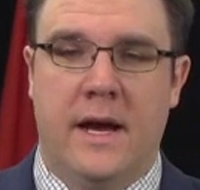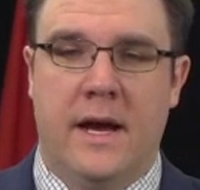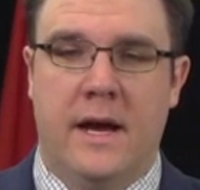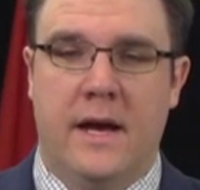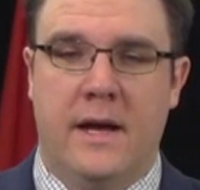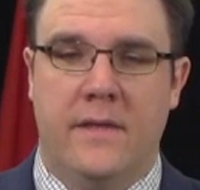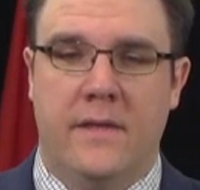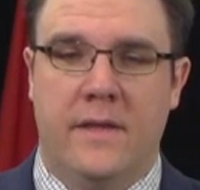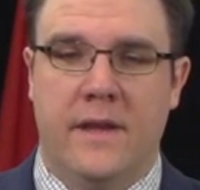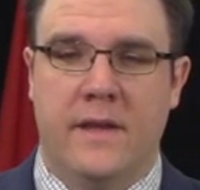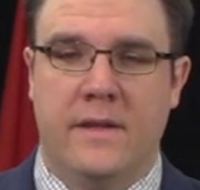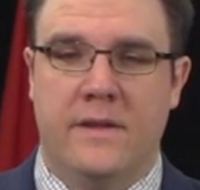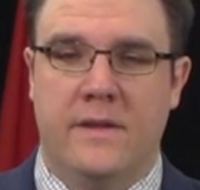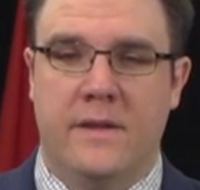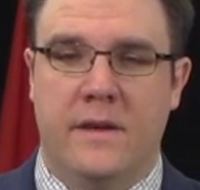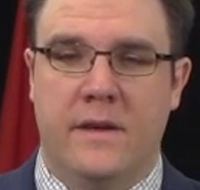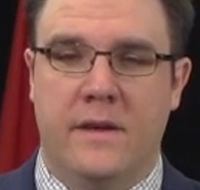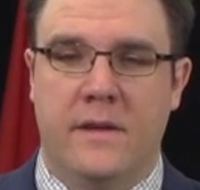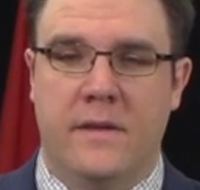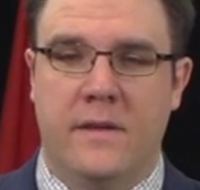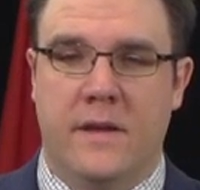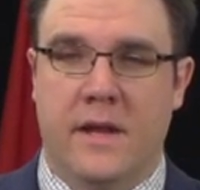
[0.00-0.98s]
uh, that
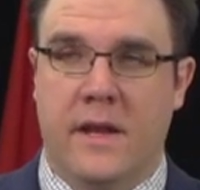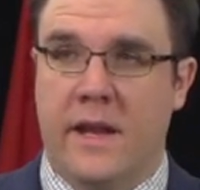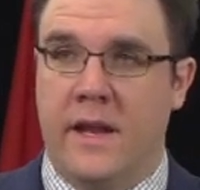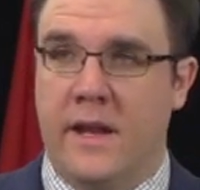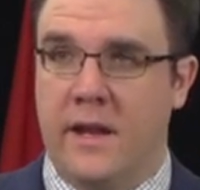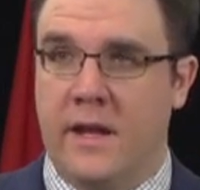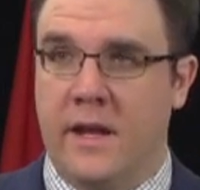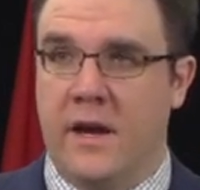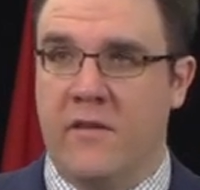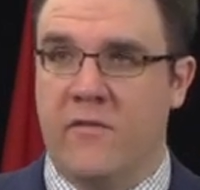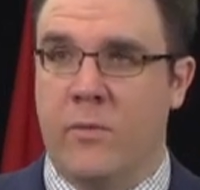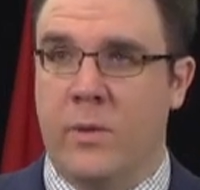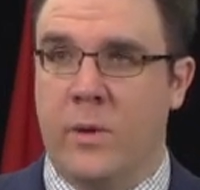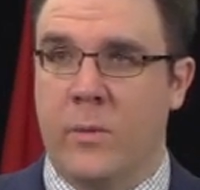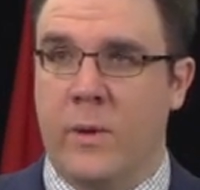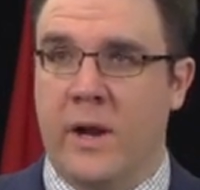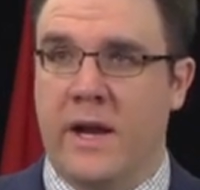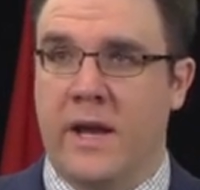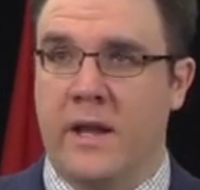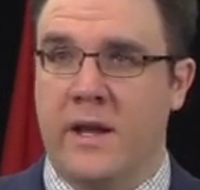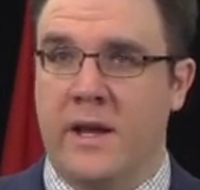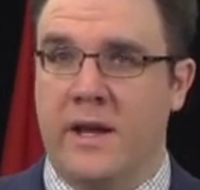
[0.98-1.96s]
uh, the Canadian government
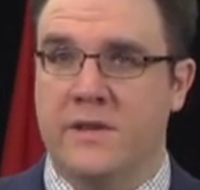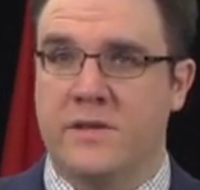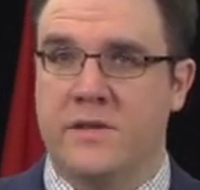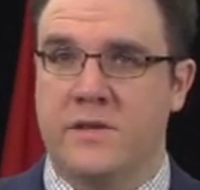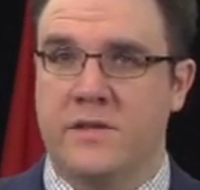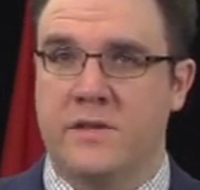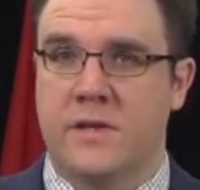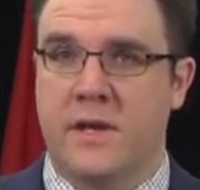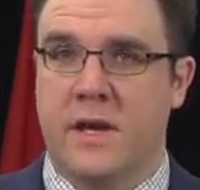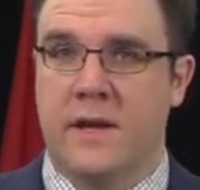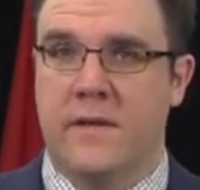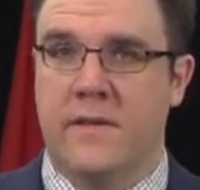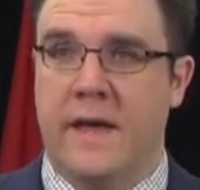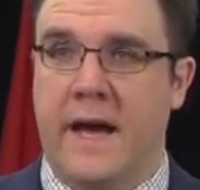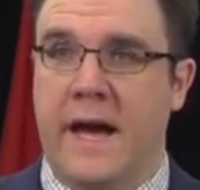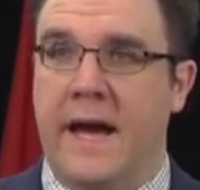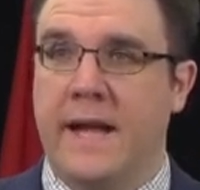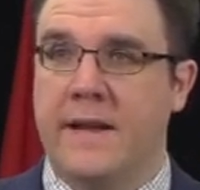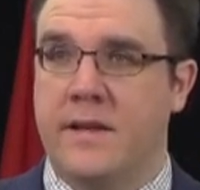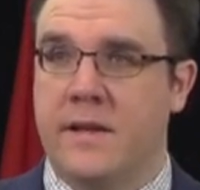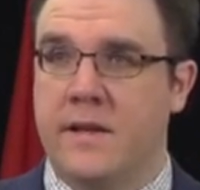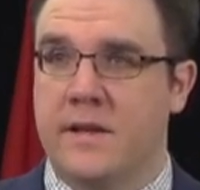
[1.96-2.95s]
recognizes uh,
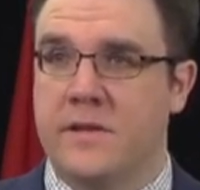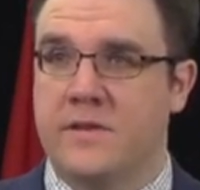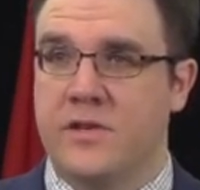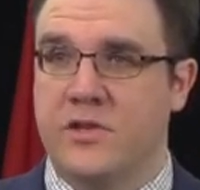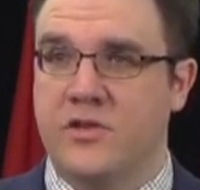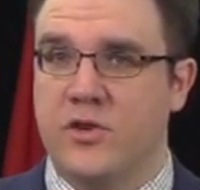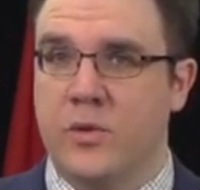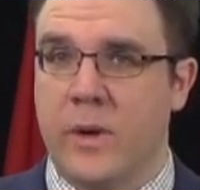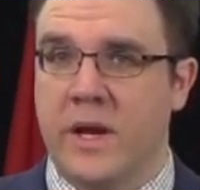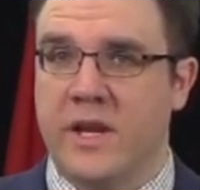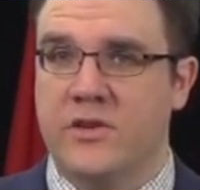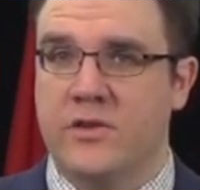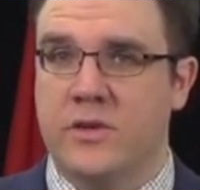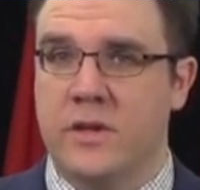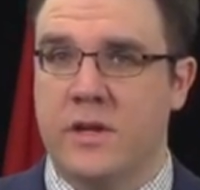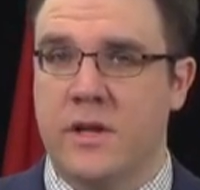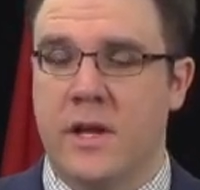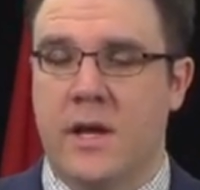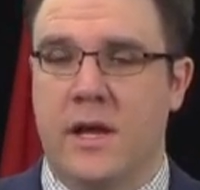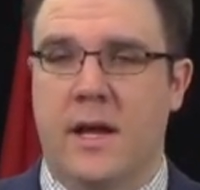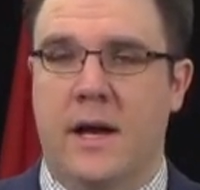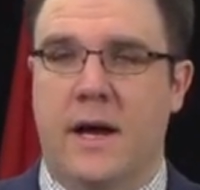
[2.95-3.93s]
that situation
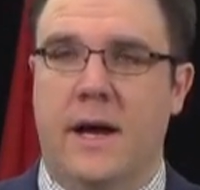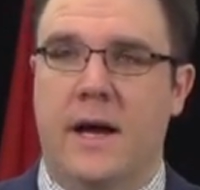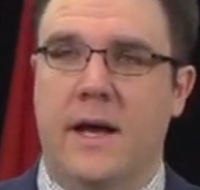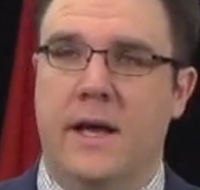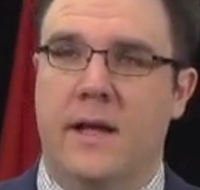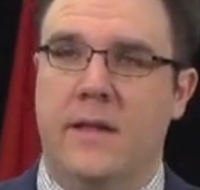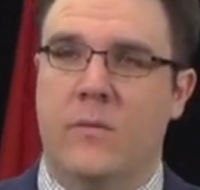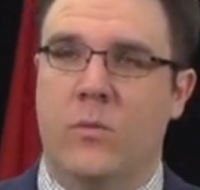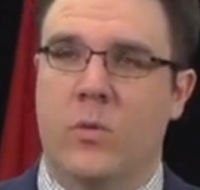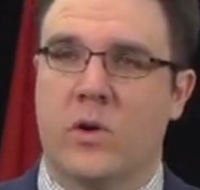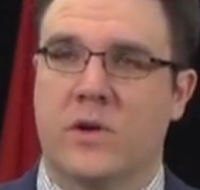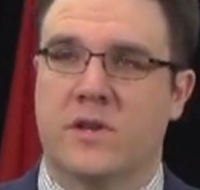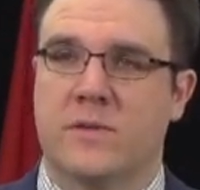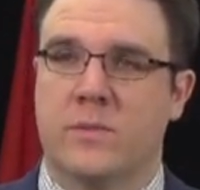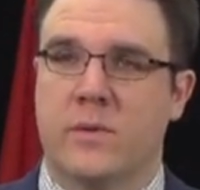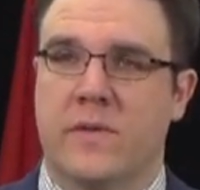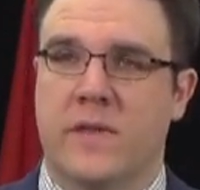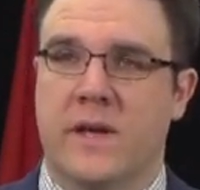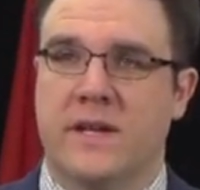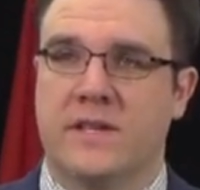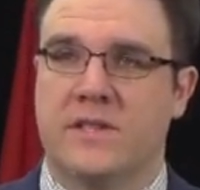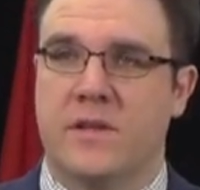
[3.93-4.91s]
uh, and works
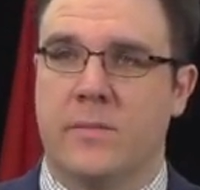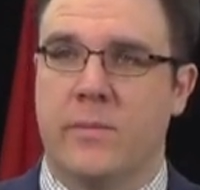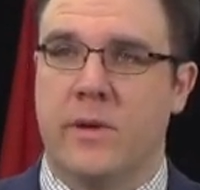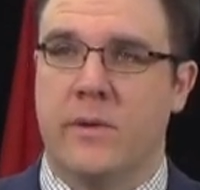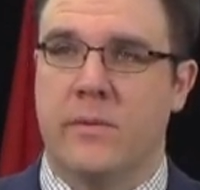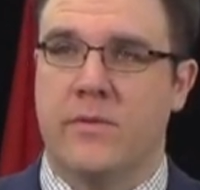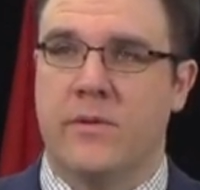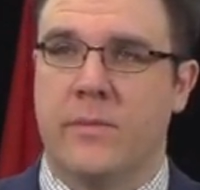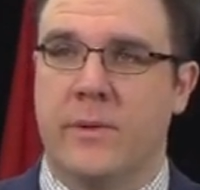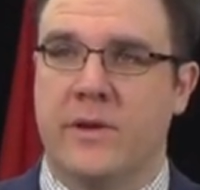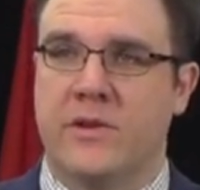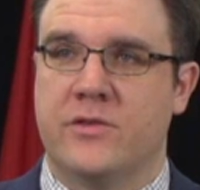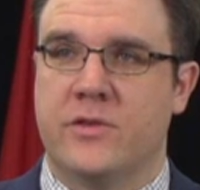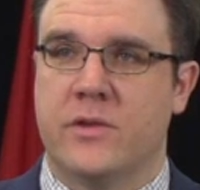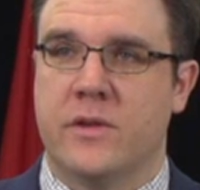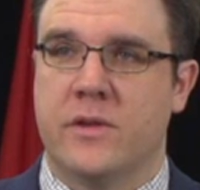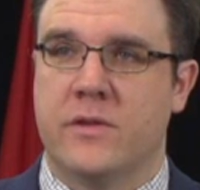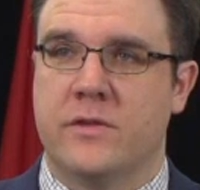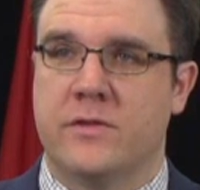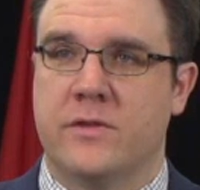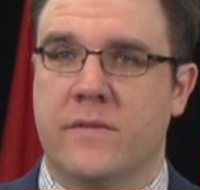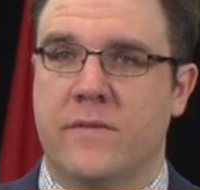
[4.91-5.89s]
with us to be able to make sure
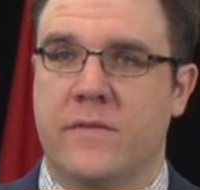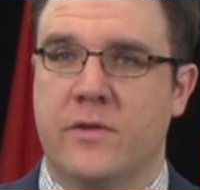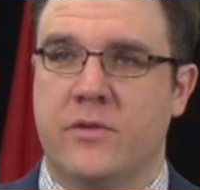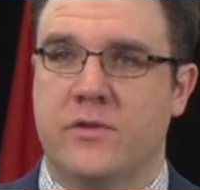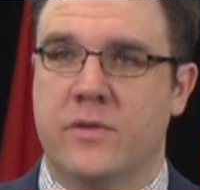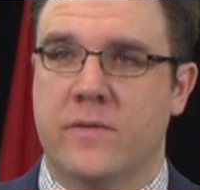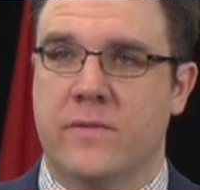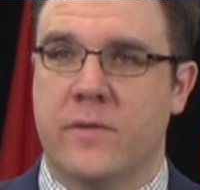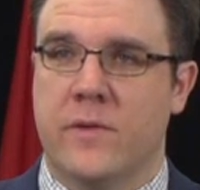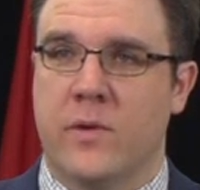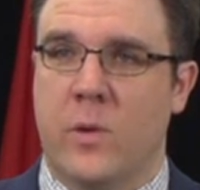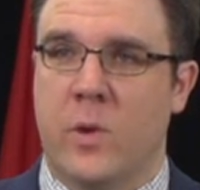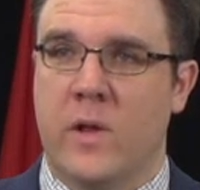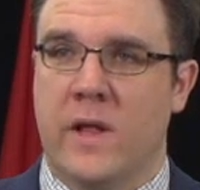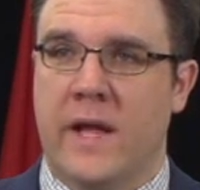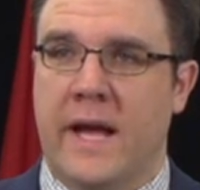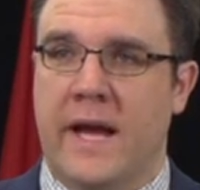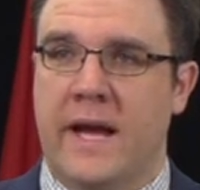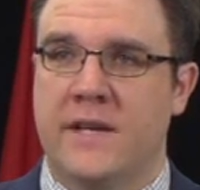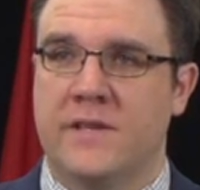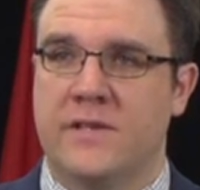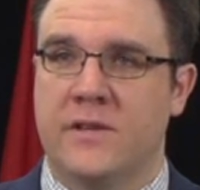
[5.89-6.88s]
that there's a future for the oil
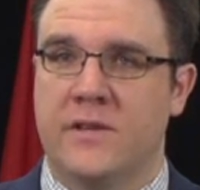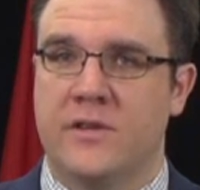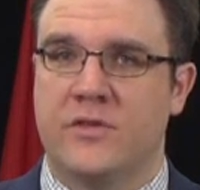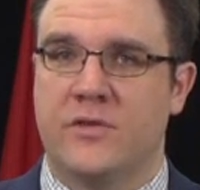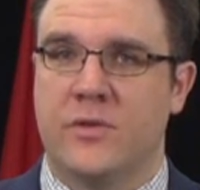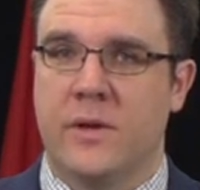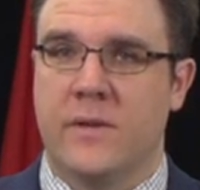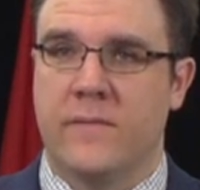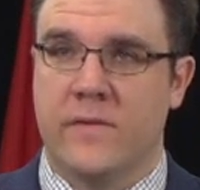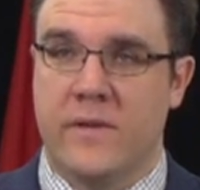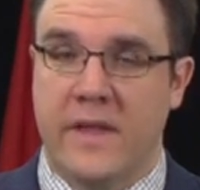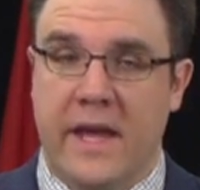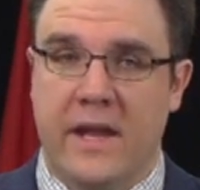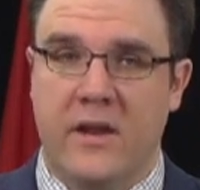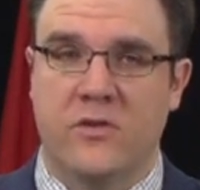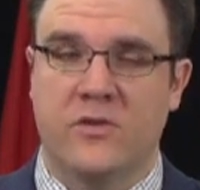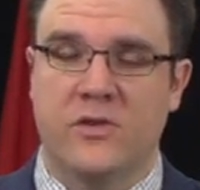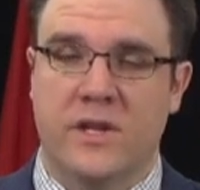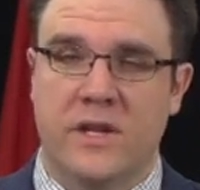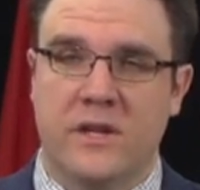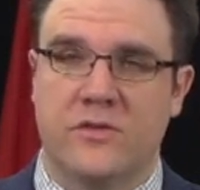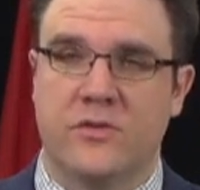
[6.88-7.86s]
and gas industry and for the
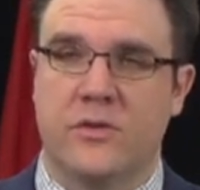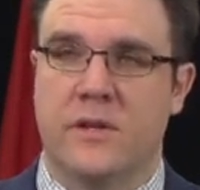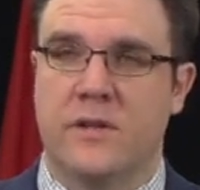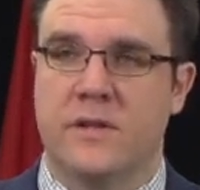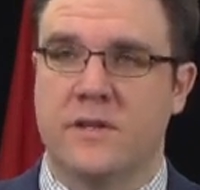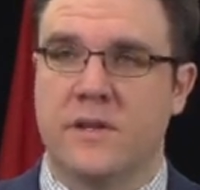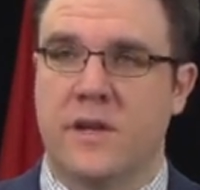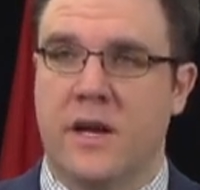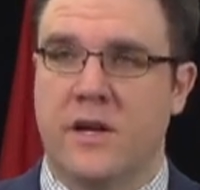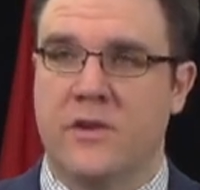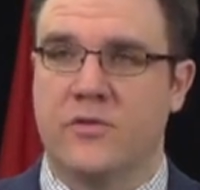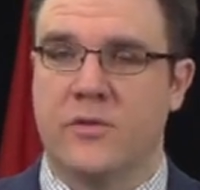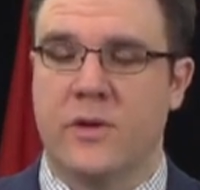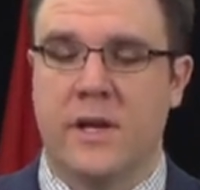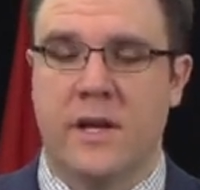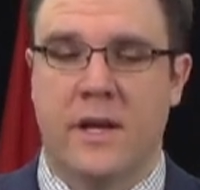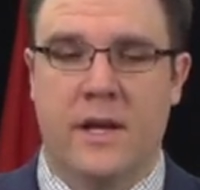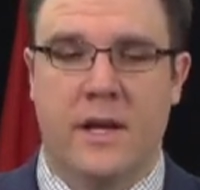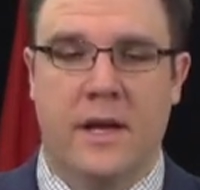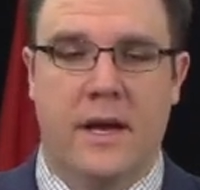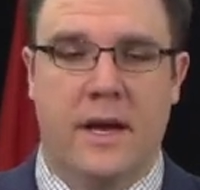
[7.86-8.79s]
energy industry in this country,